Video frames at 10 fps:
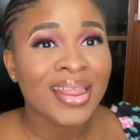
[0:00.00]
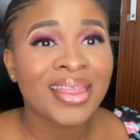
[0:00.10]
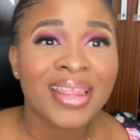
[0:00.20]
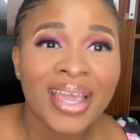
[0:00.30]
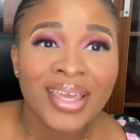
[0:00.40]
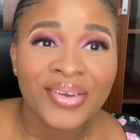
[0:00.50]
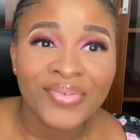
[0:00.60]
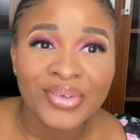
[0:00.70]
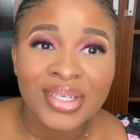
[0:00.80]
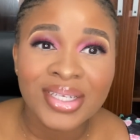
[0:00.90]
Thank you
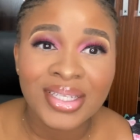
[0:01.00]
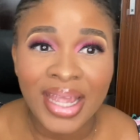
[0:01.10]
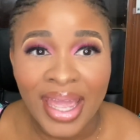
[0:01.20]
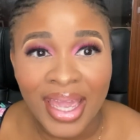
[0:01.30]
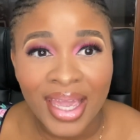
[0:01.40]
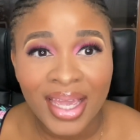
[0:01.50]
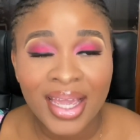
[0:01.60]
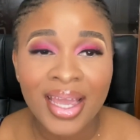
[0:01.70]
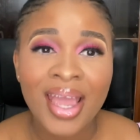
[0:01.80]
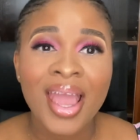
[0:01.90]
for
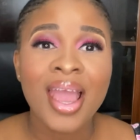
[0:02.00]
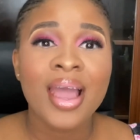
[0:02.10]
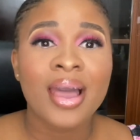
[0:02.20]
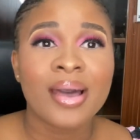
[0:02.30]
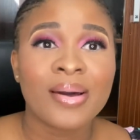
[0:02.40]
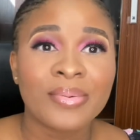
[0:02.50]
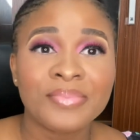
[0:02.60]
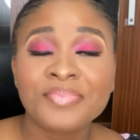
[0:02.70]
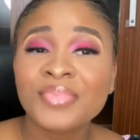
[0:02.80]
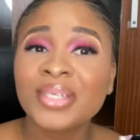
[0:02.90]
staying.
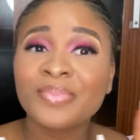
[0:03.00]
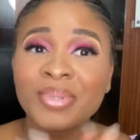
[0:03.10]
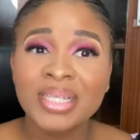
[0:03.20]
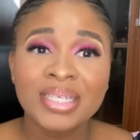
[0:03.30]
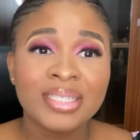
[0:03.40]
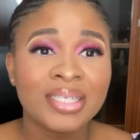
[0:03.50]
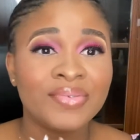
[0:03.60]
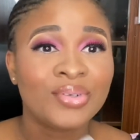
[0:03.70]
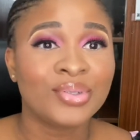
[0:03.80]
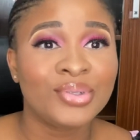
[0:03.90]
Please, if
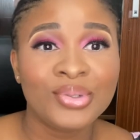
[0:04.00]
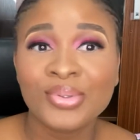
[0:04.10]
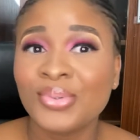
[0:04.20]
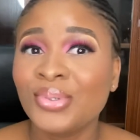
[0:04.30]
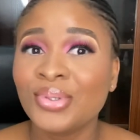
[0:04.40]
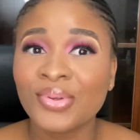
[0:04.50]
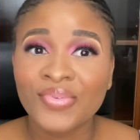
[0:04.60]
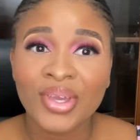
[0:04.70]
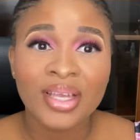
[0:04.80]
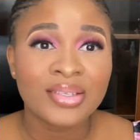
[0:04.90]
you're new, don't
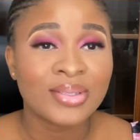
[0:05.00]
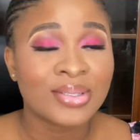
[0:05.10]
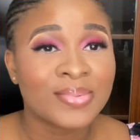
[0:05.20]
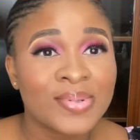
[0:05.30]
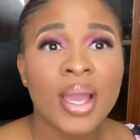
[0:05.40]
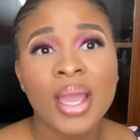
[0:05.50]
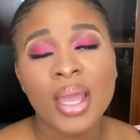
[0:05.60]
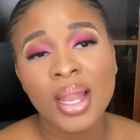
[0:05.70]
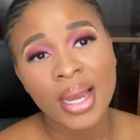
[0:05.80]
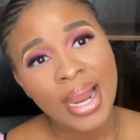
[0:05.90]
forget to subscribe,
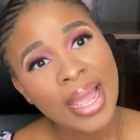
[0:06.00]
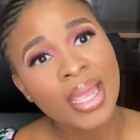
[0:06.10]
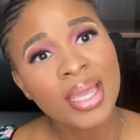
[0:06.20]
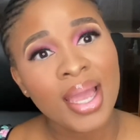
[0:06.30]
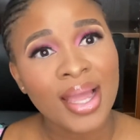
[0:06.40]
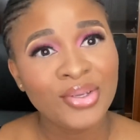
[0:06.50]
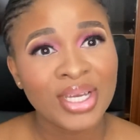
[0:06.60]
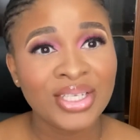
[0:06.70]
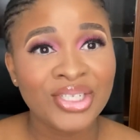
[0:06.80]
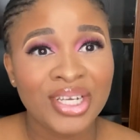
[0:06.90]
like, and you
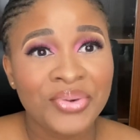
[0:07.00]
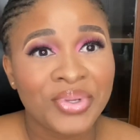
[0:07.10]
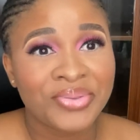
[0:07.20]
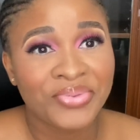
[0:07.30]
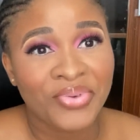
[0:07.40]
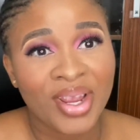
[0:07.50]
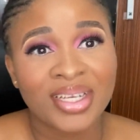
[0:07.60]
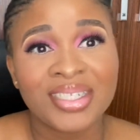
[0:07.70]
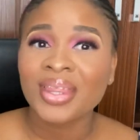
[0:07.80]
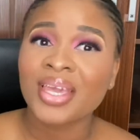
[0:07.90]
can share with a friend.
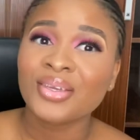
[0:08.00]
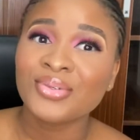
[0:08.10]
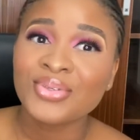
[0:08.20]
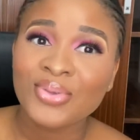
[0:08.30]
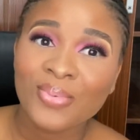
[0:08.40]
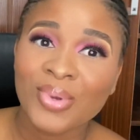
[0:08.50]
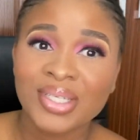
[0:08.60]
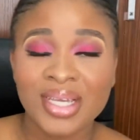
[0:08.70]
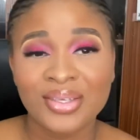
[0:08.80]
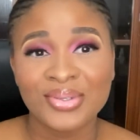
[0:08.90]
Thank you so much,
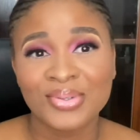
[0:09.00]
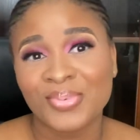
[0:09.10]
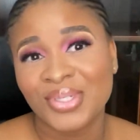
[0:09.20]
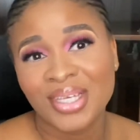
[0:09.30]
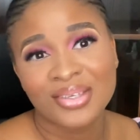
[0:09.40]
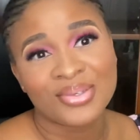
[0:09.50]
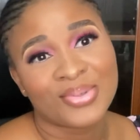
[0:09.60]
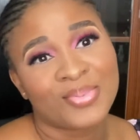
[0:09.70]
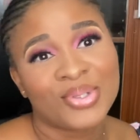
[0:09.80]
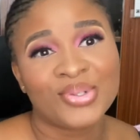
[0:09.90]
thank you so much, thank you so
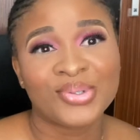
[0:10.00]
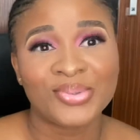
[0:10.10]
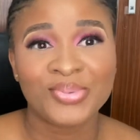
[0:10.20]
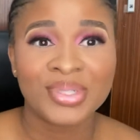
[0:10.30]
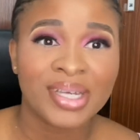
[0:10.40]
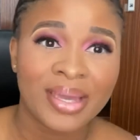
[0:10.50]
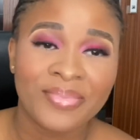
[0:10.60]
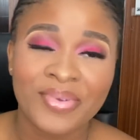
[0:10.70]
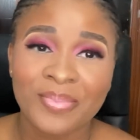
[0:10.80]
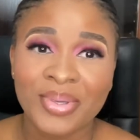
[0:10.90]
much. You're the real
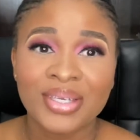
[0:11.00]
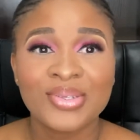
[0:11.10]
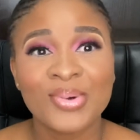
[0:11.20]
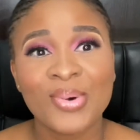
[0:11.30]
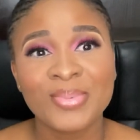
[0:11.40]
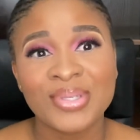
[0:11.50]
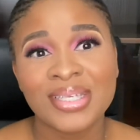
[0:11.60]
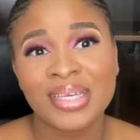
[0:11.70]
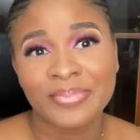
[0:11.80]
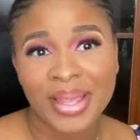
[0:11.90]
MVP. So hope to see
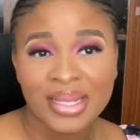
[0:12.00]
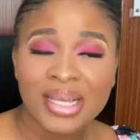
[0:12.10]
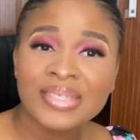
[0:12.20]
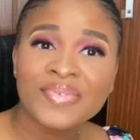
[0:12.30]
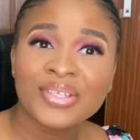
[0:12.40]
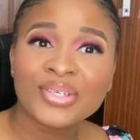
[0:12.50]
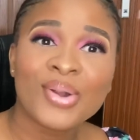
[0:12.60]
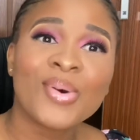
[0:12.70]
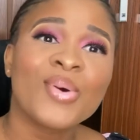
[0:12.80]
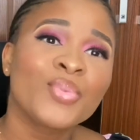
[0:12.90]
you in my next
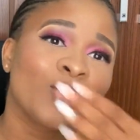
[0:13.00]
video.